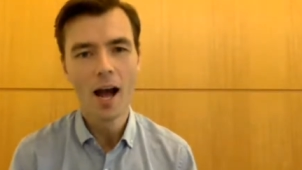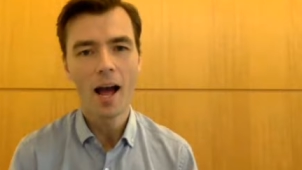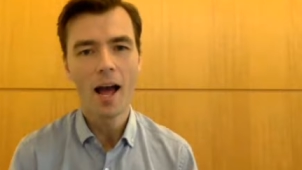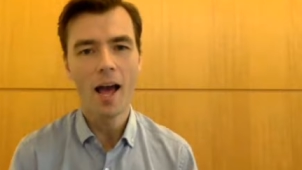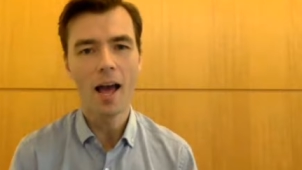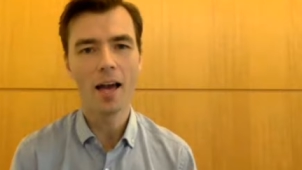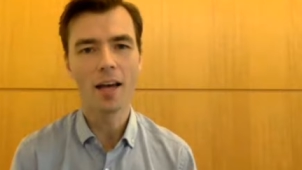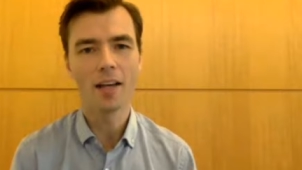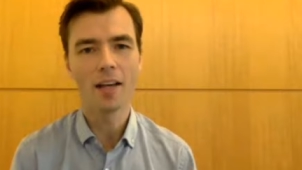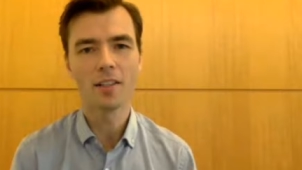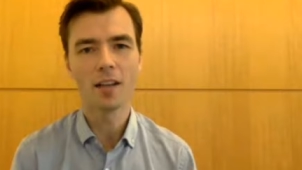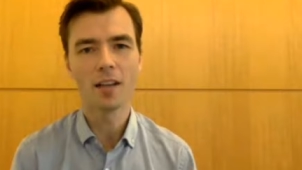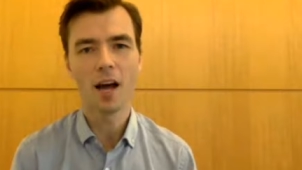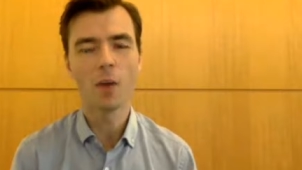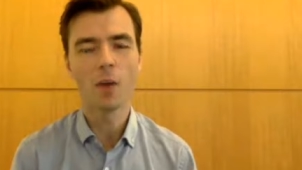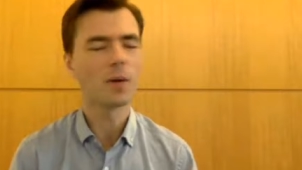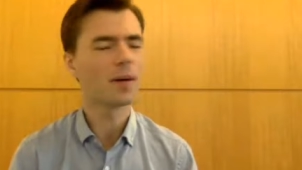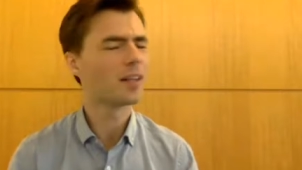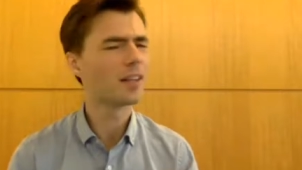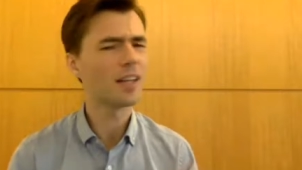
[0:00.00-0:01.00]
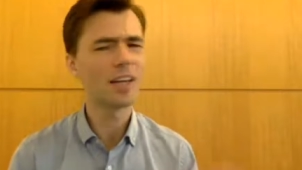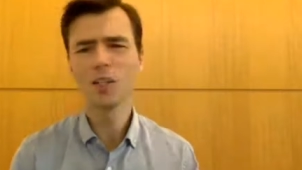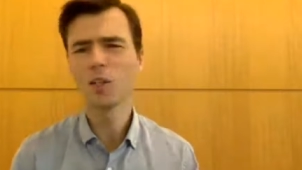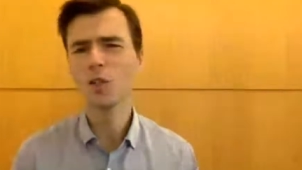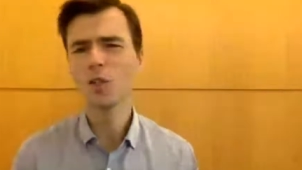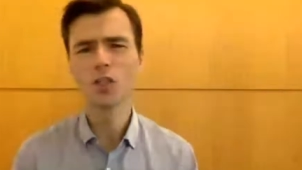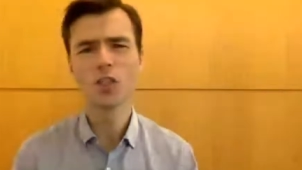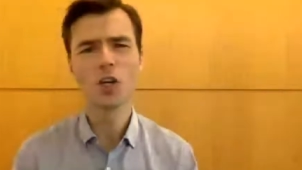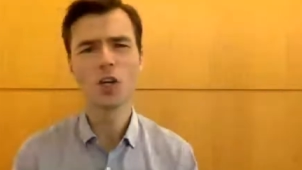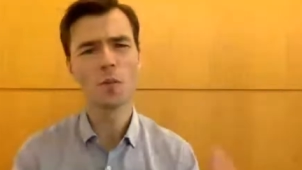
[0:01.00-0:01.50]
And I want to thank
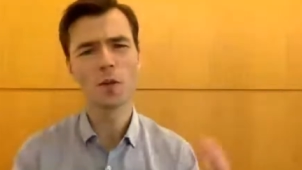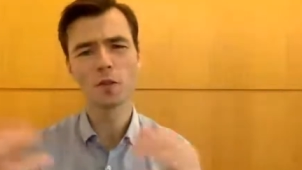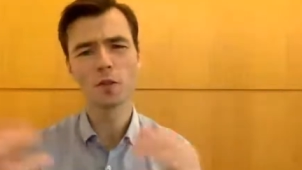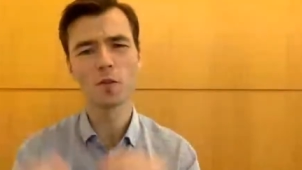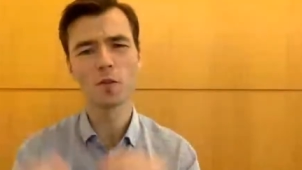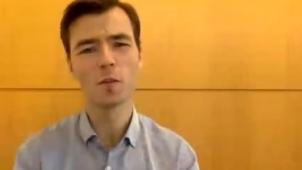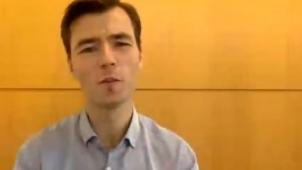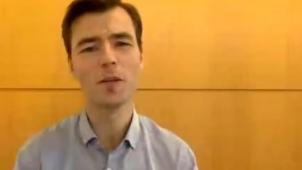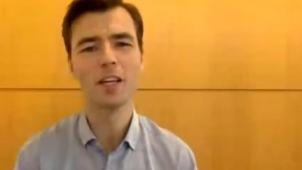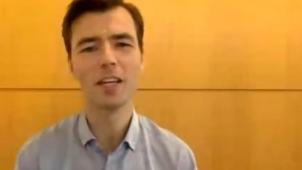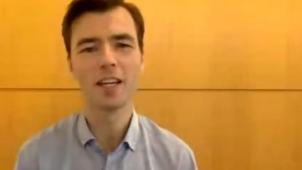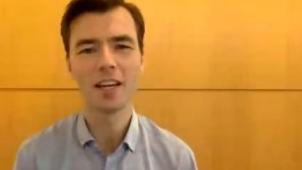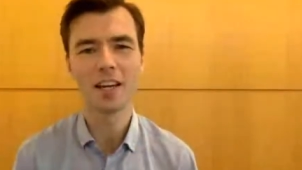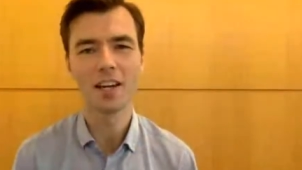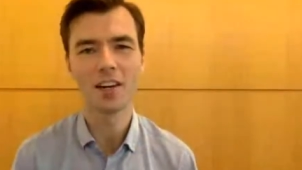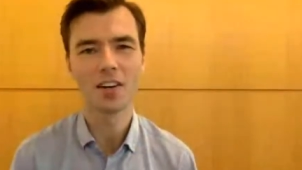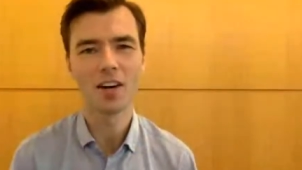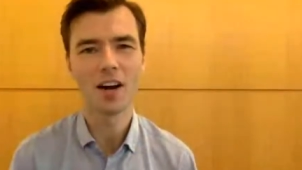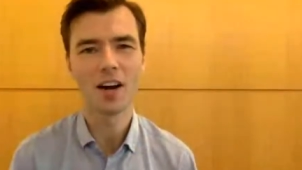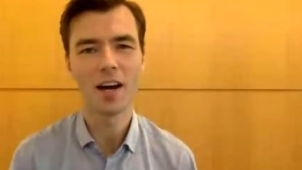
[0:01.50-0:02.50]
you so much for being here.